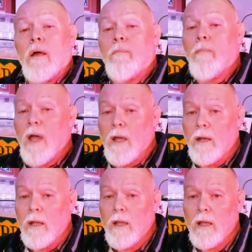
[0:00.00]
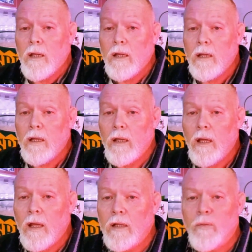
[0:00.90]
Man,
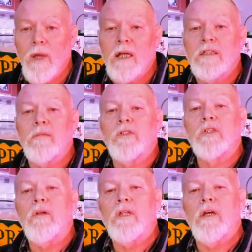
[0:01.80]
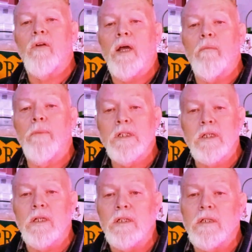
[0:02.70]
and we had some salty crack
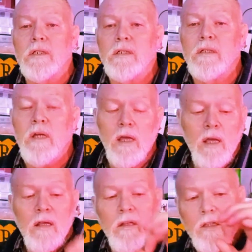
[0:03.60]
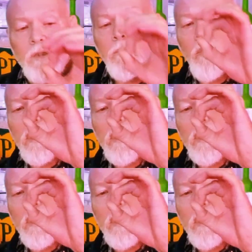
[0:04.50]
biscuits, these small